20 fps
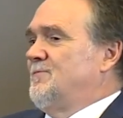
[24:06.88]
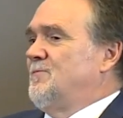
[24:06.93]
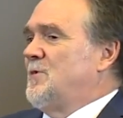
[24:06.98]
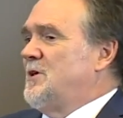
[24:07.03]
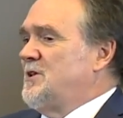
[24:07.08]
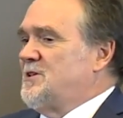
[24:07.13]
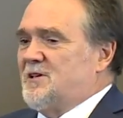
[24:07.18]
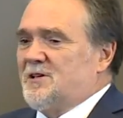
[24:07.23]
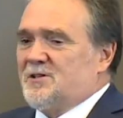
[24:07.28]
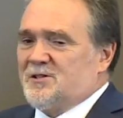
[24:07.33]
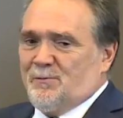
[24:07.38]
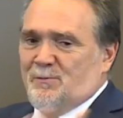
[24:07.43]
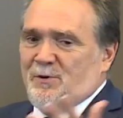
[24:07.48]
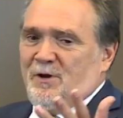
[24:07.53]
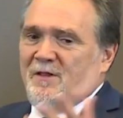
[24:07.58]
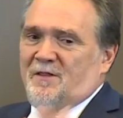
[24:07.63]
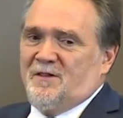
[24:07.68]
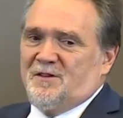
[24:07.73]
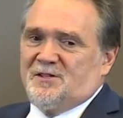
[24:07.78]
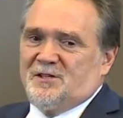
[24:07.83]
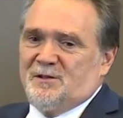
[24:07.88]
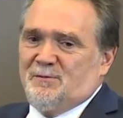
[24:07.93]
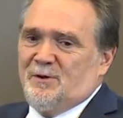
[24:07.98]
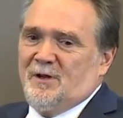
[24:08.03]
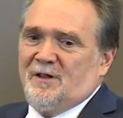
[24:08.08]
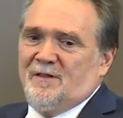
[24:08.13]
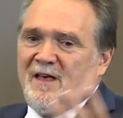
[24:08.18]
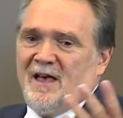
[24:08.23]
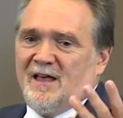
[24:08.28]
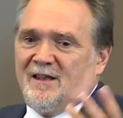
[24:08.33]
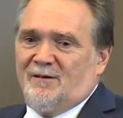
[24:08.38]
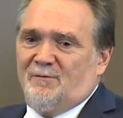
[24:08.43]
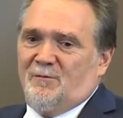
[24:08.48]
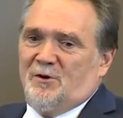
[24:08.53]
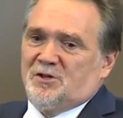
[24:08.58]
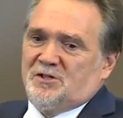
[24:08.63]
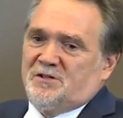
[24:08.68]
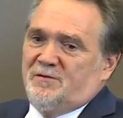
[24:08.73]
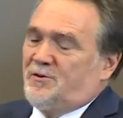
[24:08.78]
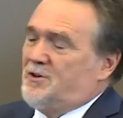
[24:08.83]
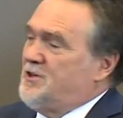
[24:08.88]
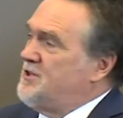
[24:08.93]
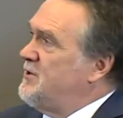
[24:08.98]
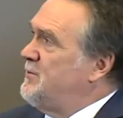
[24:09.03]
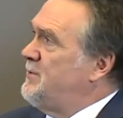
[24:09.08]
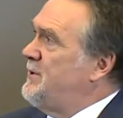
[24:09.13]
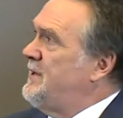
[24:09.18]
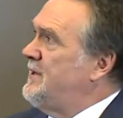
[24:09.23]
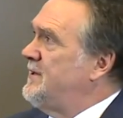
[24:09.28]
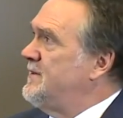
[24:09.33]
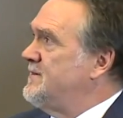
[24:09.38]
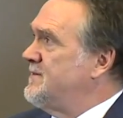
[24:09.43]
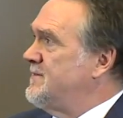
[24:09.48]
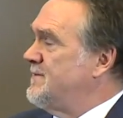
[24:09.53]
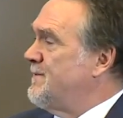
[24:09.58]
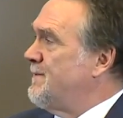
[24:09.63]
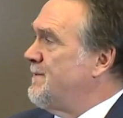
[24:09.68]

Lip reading: it's a bit of this and a bit of that, and most of it disappears.